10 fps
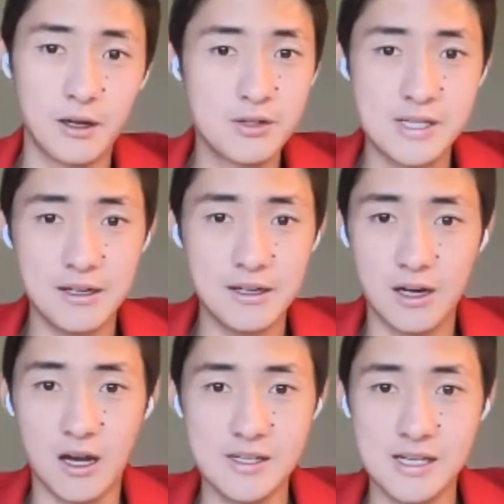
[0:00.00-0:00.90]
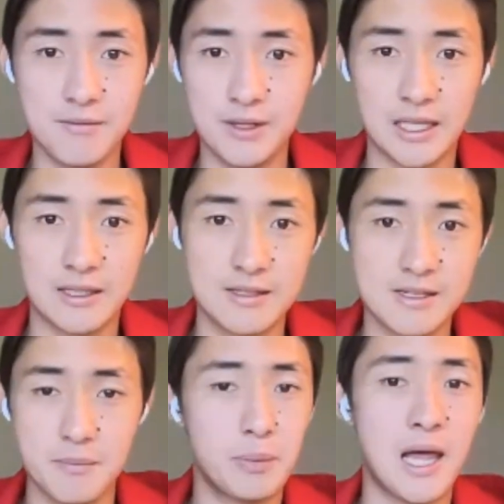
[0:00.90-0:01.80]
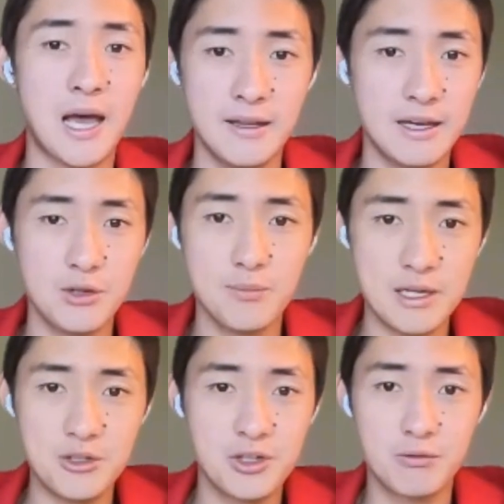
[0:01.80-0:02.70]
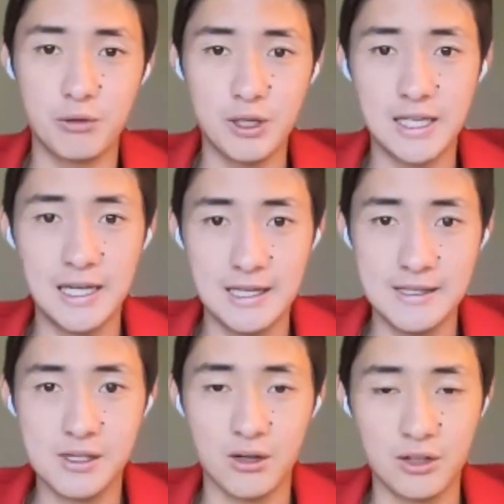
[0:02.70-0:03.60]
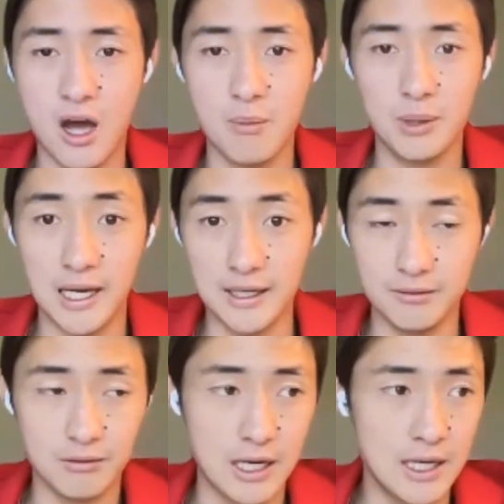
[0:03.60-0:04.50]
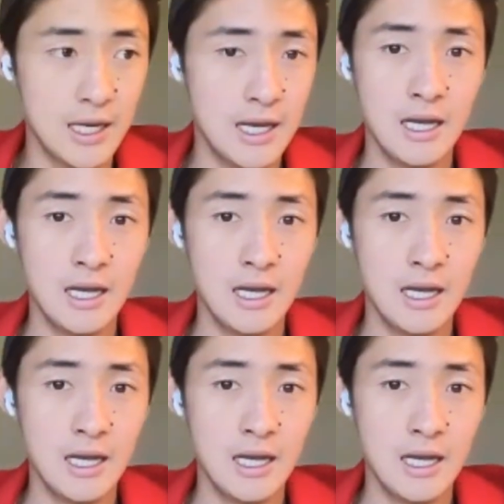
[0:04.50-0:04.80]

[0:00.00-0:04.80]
goes down to cost saving. Like the supply that you mentioned really hits our top line, right?